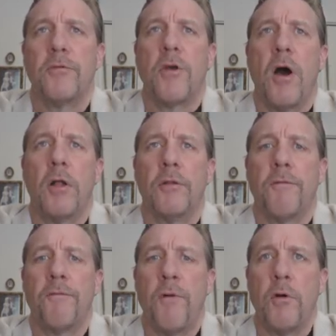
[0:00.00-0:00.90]
is
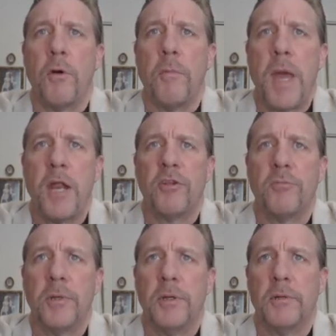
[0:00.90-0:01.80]
called Photo
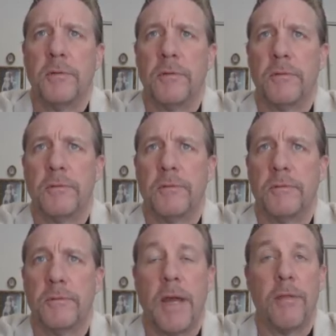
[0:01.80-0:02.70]
Management.
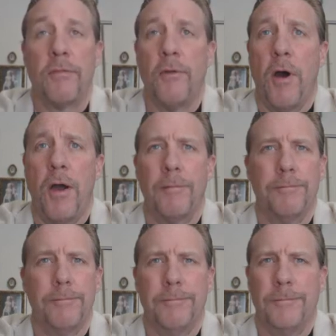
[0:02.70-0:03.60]
I thought,
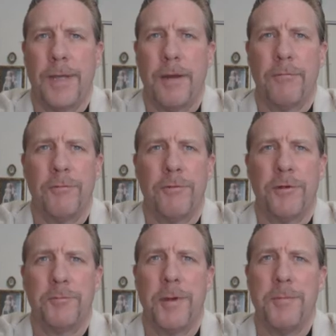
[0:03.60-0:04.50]
I got to
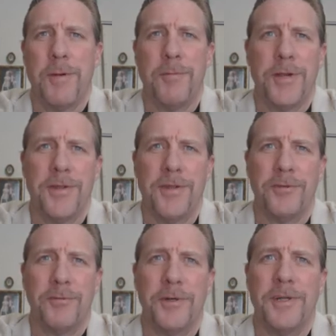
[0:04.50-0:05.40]
refresh my memory on
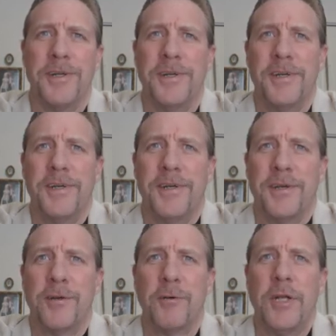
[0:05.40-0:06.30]
this one.
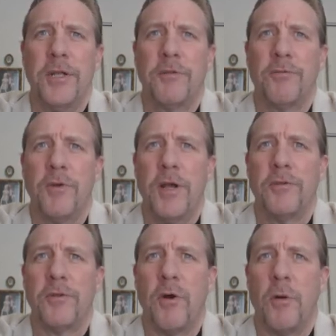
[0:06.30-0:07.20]
Greetings,
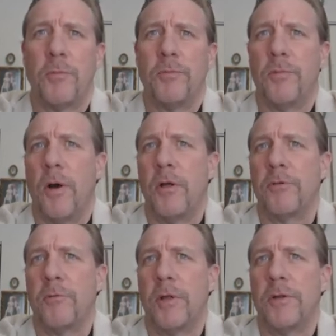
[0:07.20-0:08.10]
friends, and hope
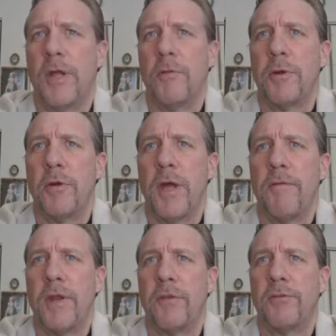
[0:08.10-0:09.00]
all is well today. We don't
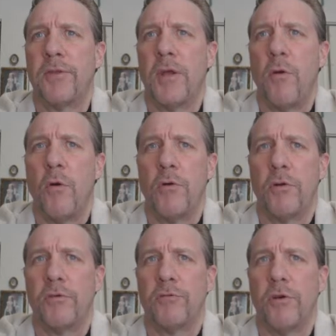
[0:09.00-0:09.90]
have any set
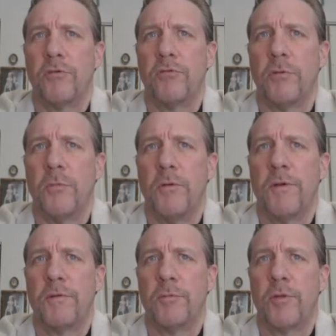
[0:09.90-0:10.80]
order or structure in
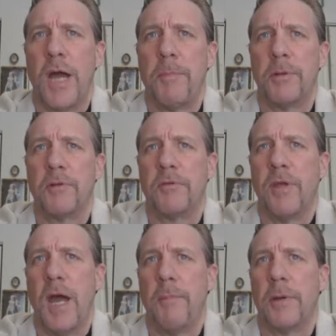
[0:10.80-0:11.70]
moving from topic to
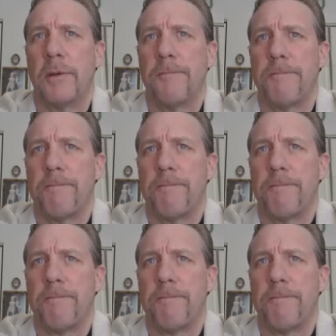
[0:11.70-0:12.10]
topic.